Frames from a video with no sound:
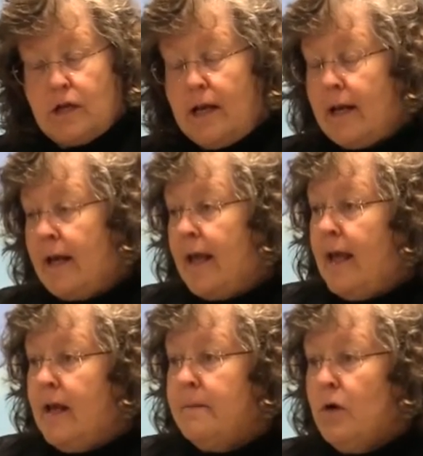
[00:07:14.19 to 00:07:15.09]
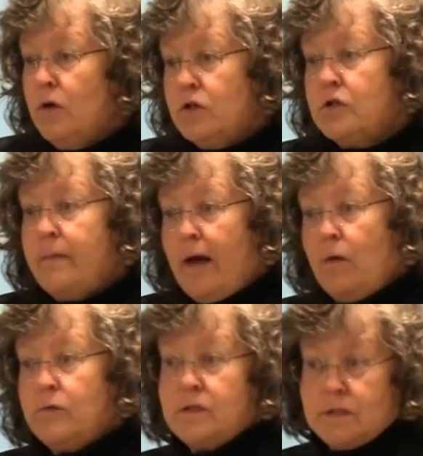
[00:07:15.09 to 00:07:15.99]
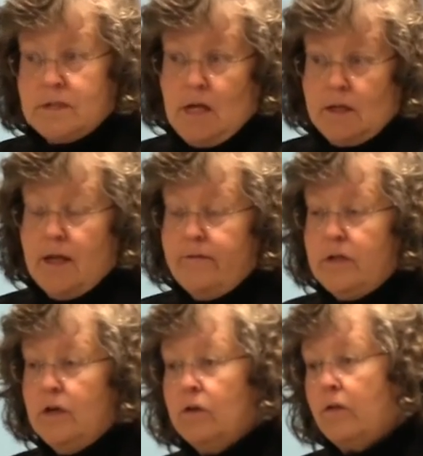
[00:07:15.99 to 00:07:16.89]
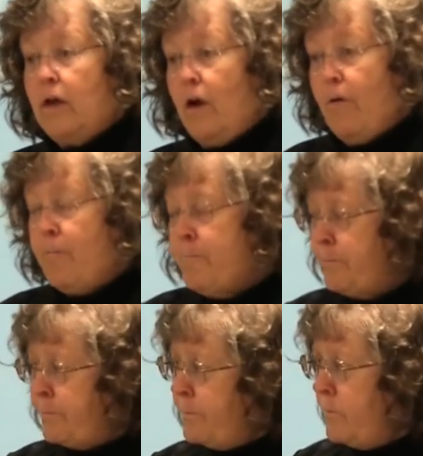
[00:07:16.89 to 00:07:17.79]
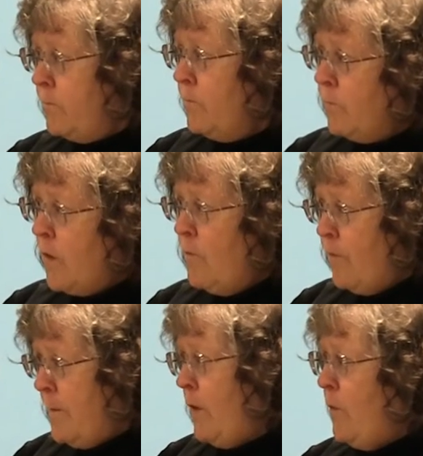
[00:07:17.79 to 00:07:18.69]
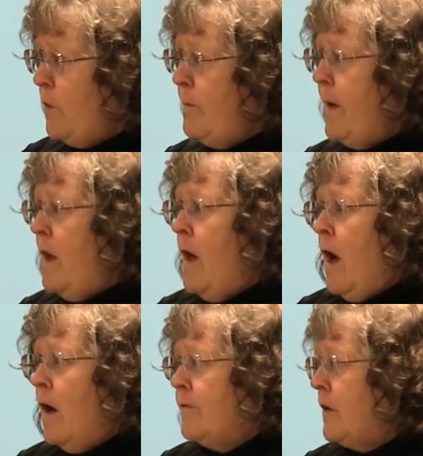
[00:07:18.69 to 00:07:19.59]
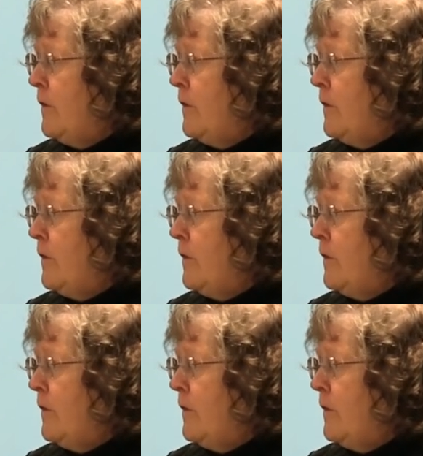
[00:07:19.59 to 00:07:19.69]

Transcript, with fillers: And it, it emerged about 11 years ago from a group of